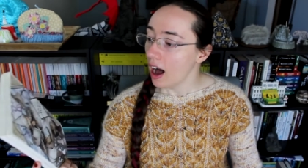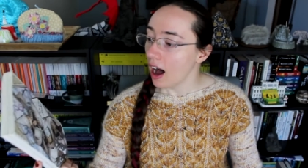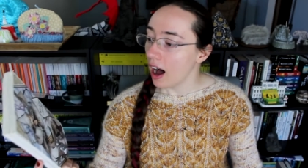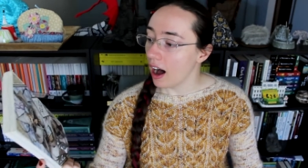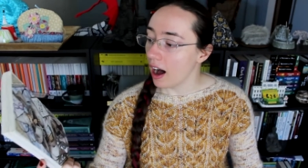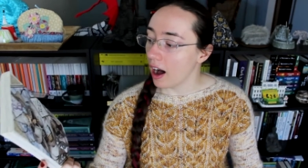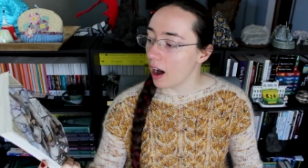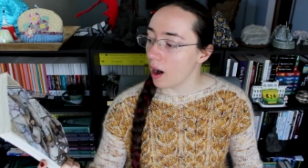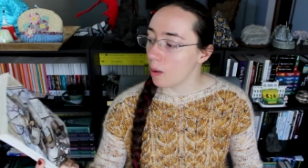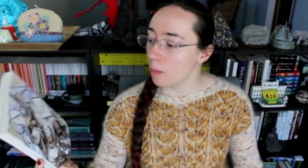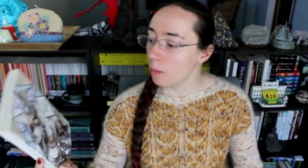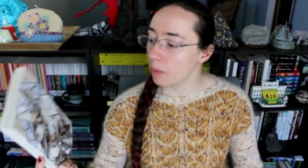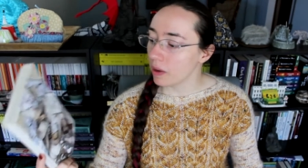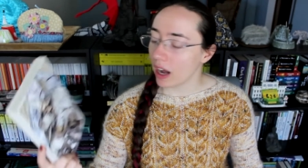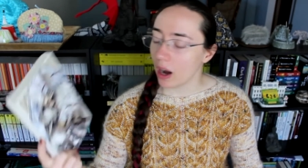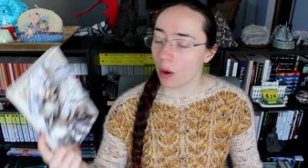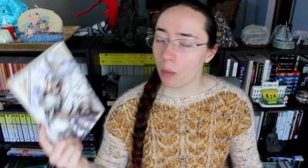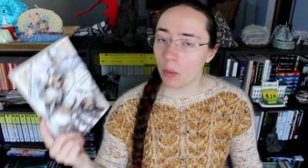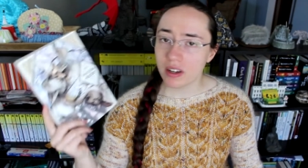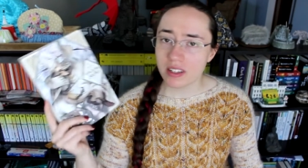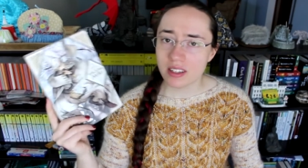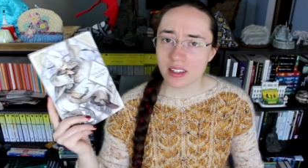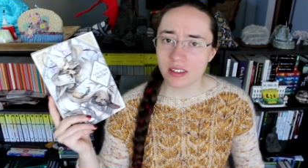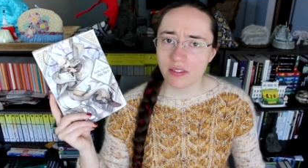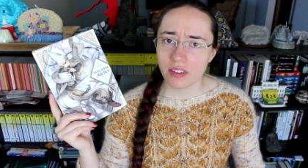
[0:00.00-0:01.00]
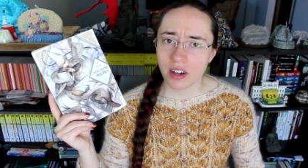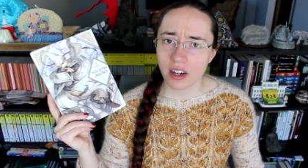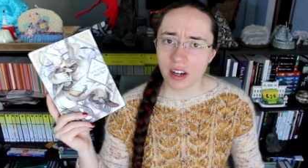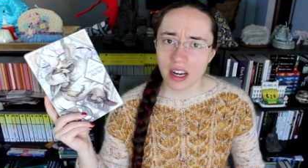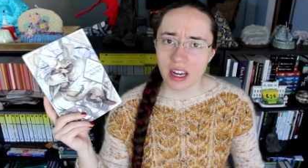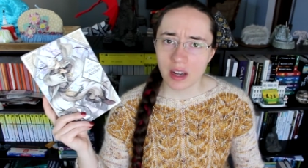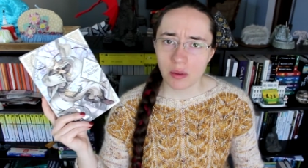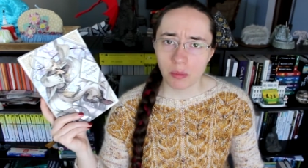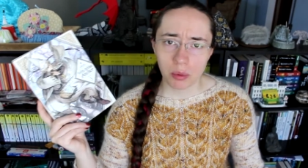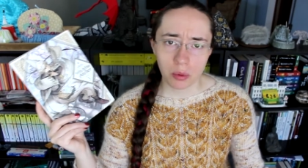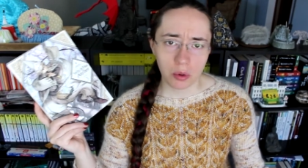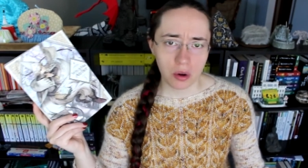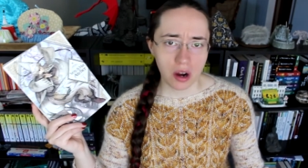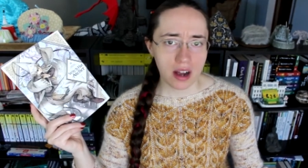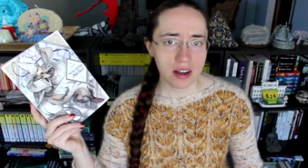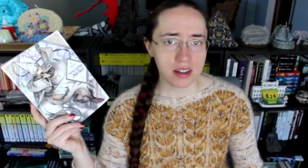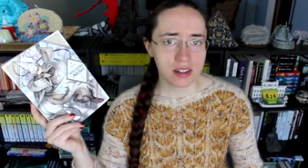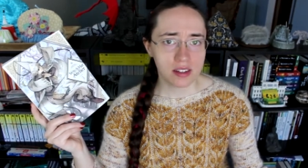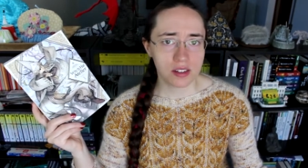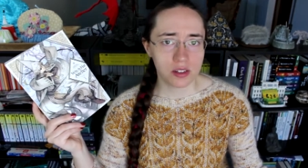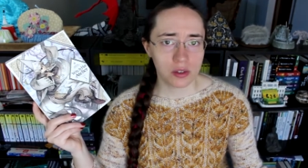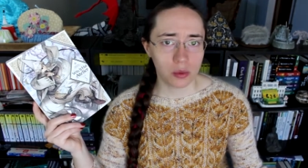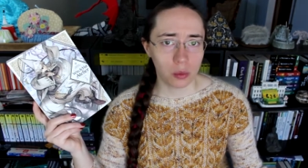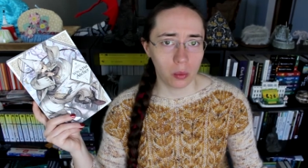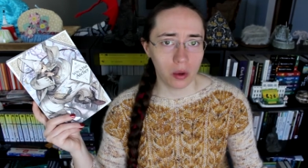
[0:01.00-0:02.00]
Um, but I wasn't very
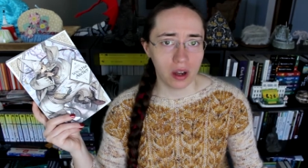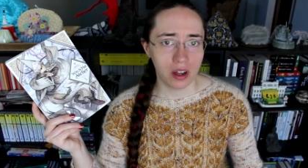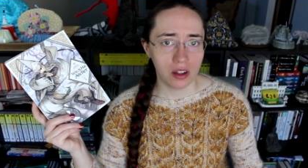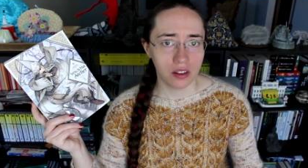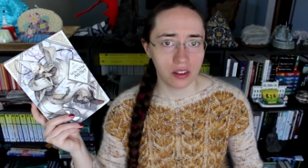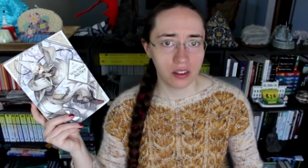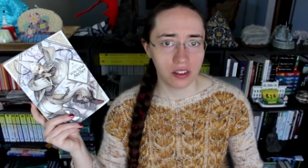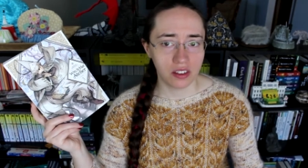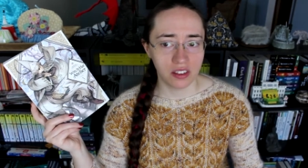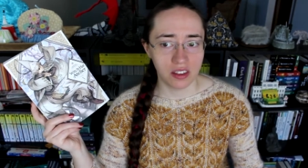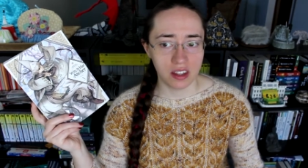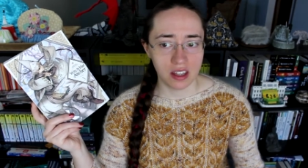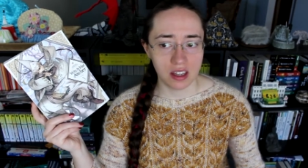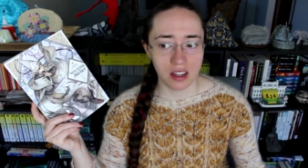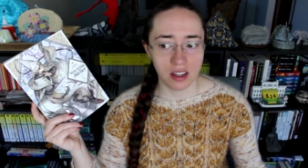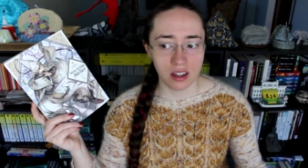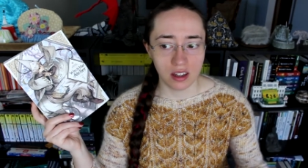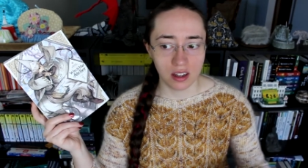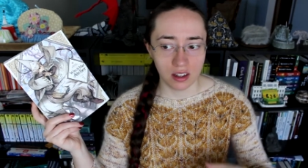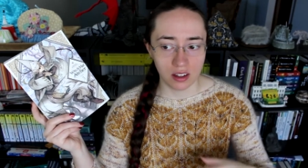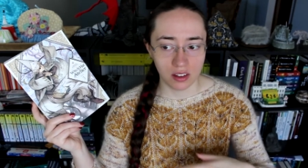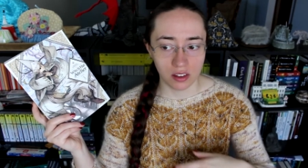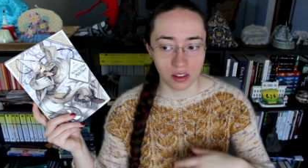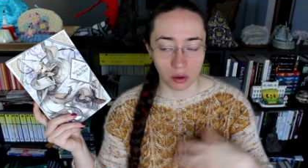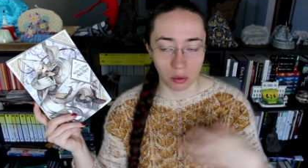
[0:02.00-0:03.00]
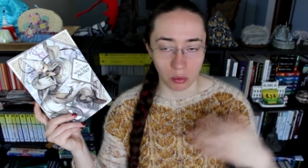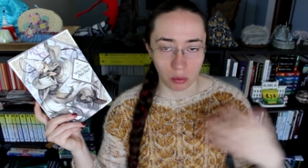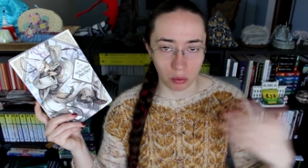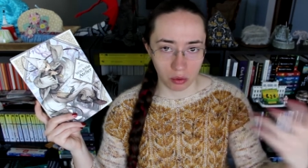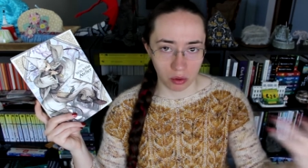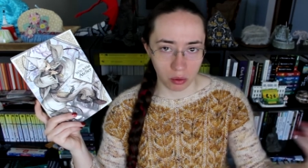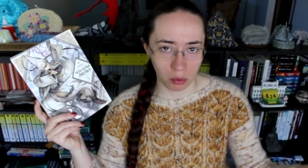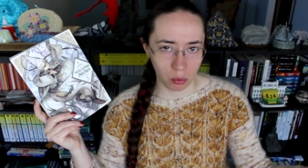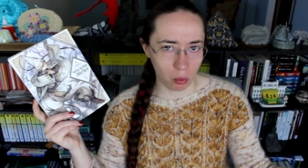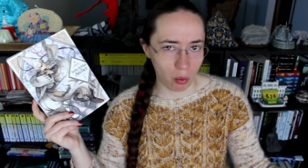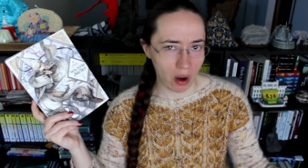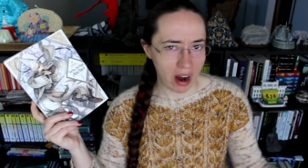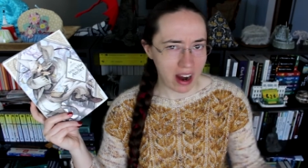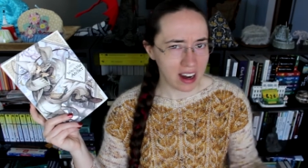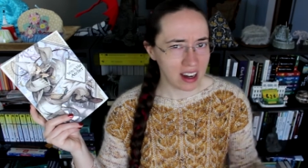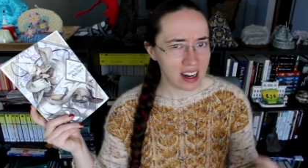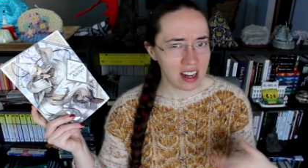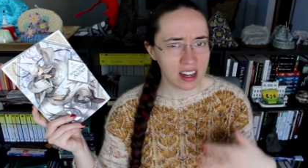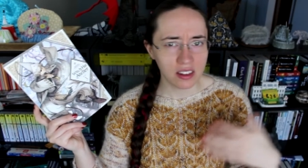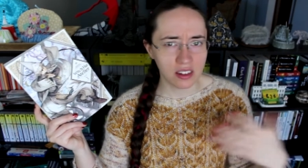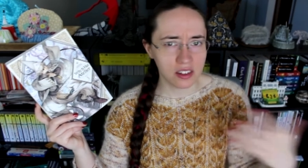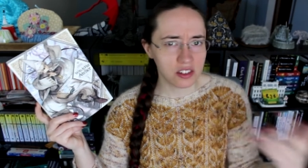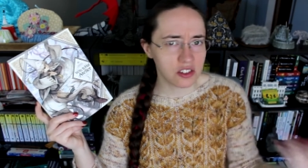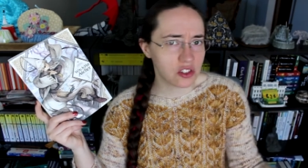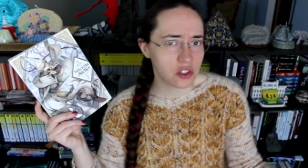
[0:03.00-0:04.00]
impressed with the, the, the
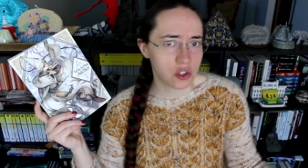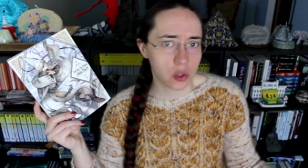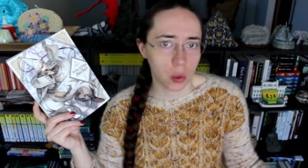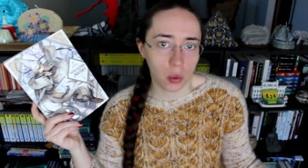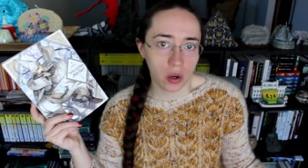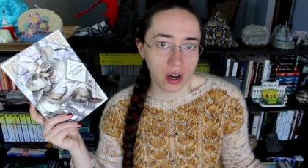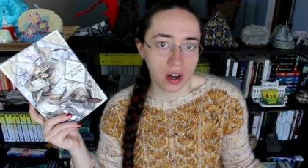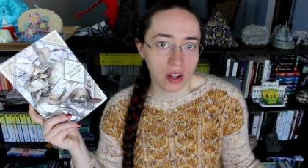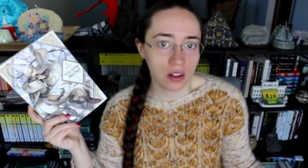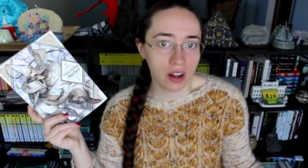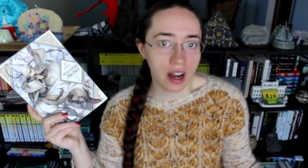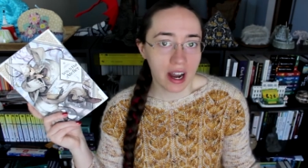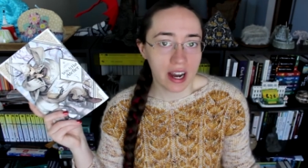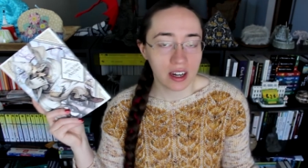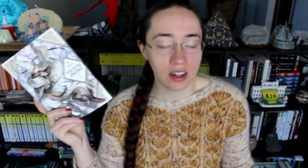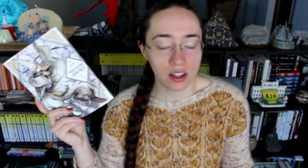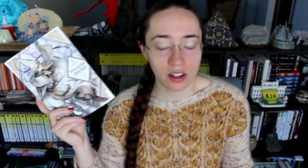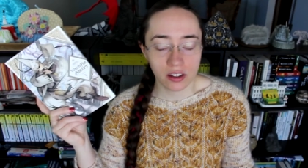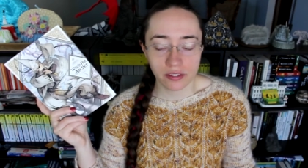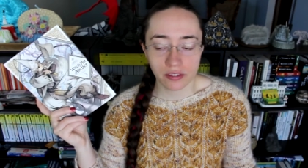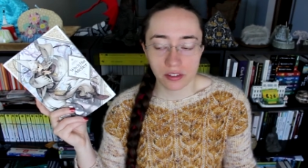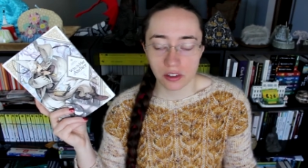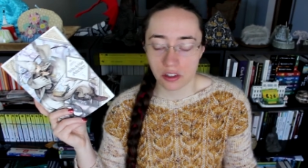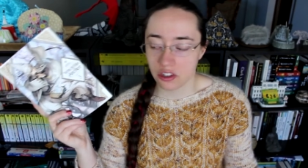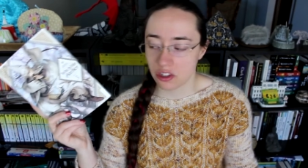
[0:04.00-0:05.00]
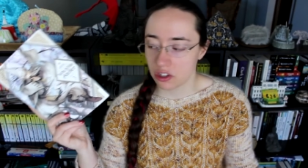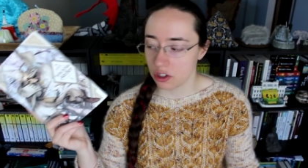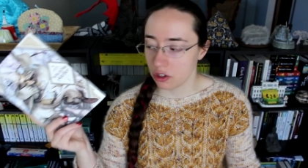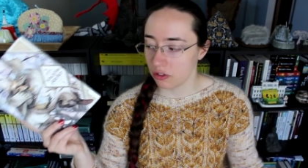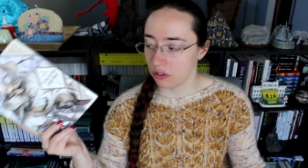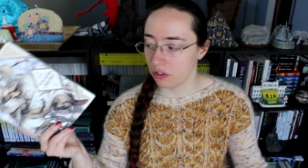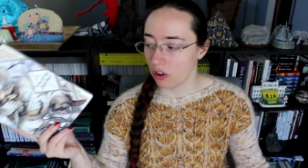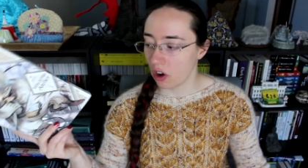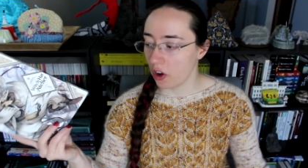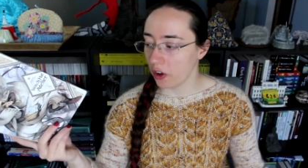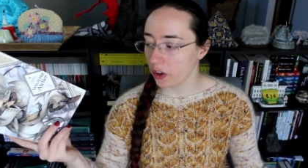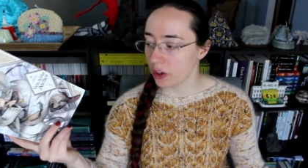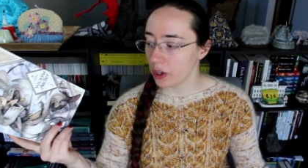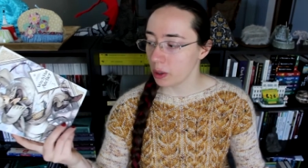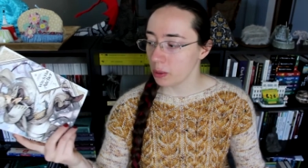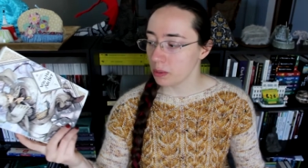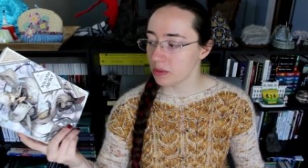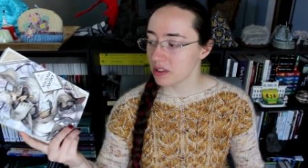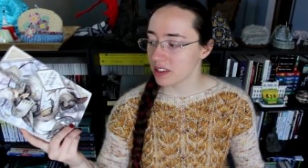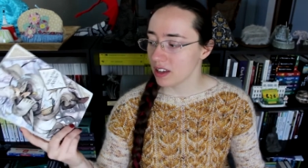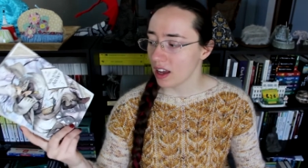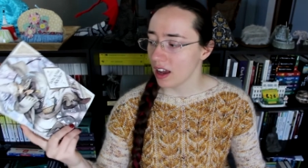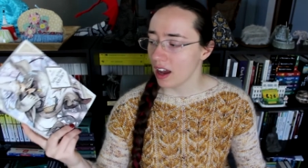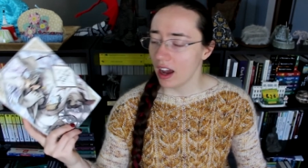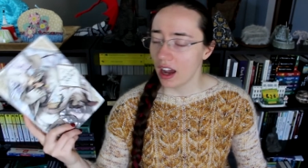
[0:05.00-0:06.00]
writing, the storyline in the first two
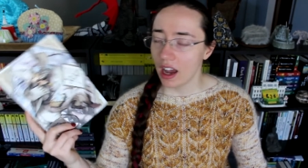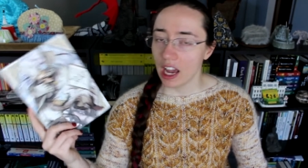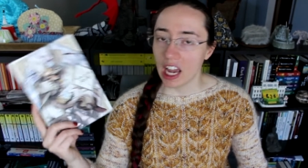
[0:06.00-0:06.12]
volumes.